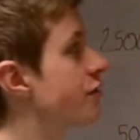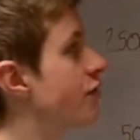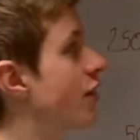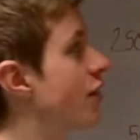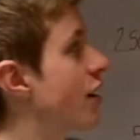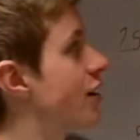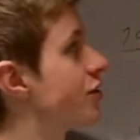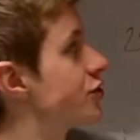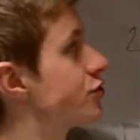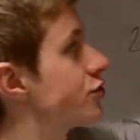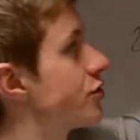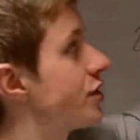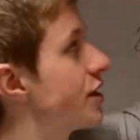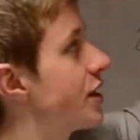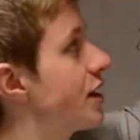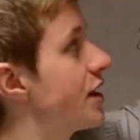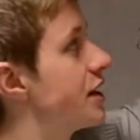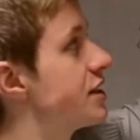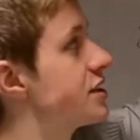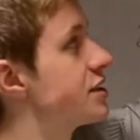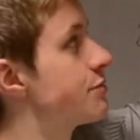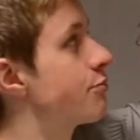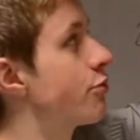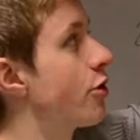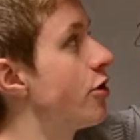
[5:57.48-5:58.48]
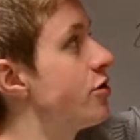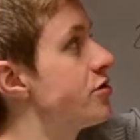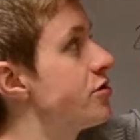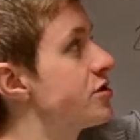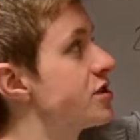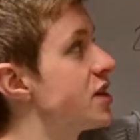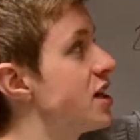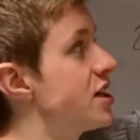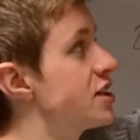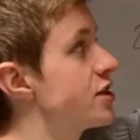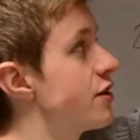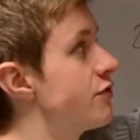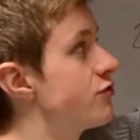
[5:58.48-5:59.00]
fracturing is the
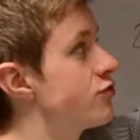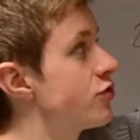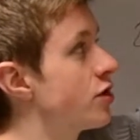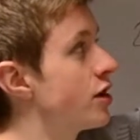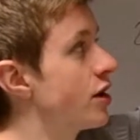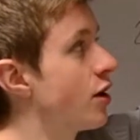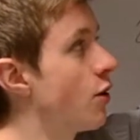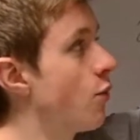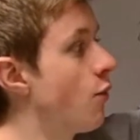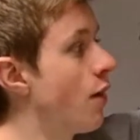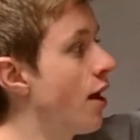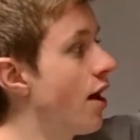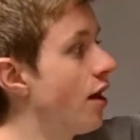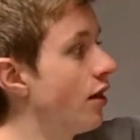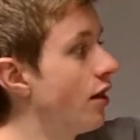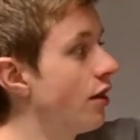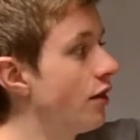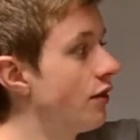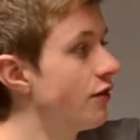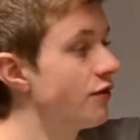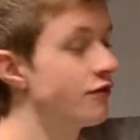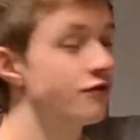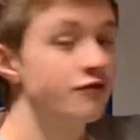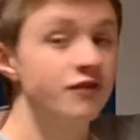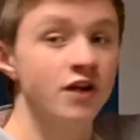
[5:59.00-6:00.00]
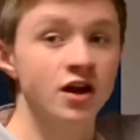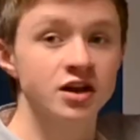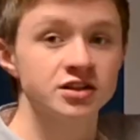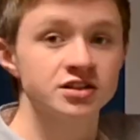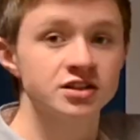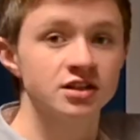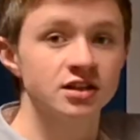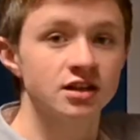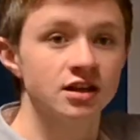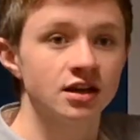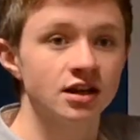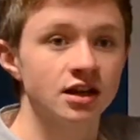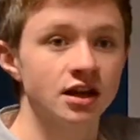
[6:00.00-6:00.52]
process of drilling a well
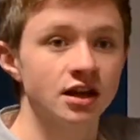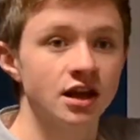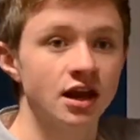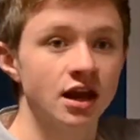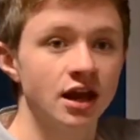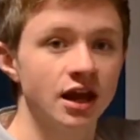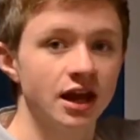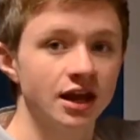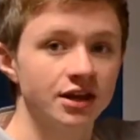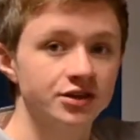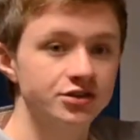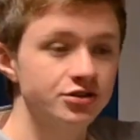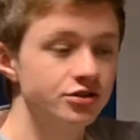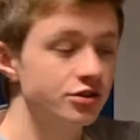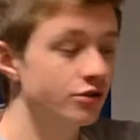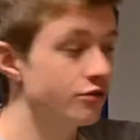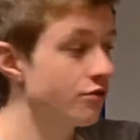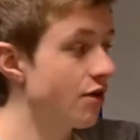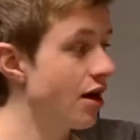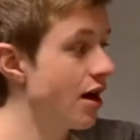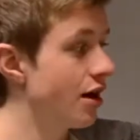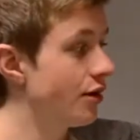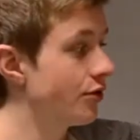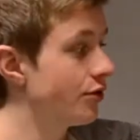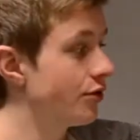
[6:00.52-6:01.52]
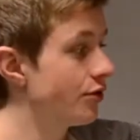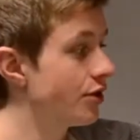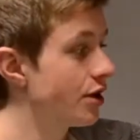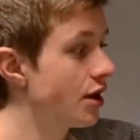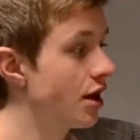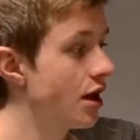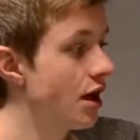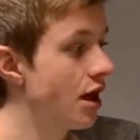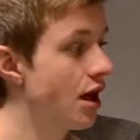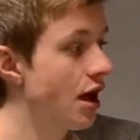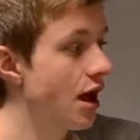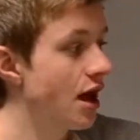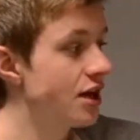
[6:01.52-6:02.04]
vertically into the ground
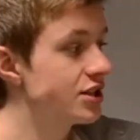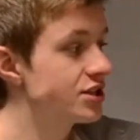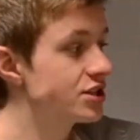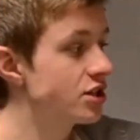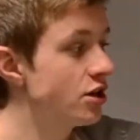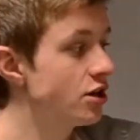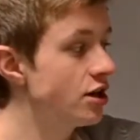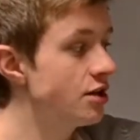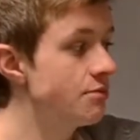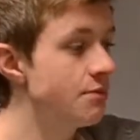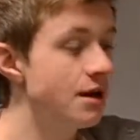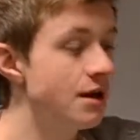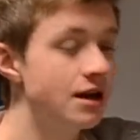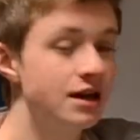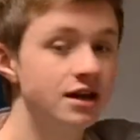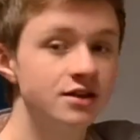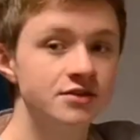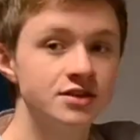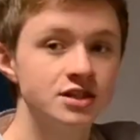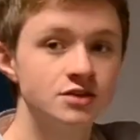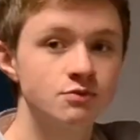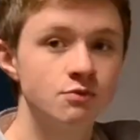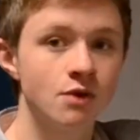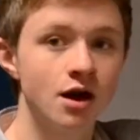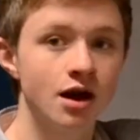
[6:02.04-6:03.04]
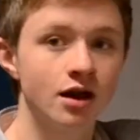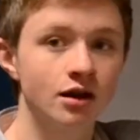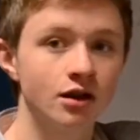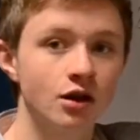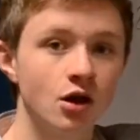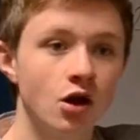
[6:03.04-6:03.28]
and slowly making this well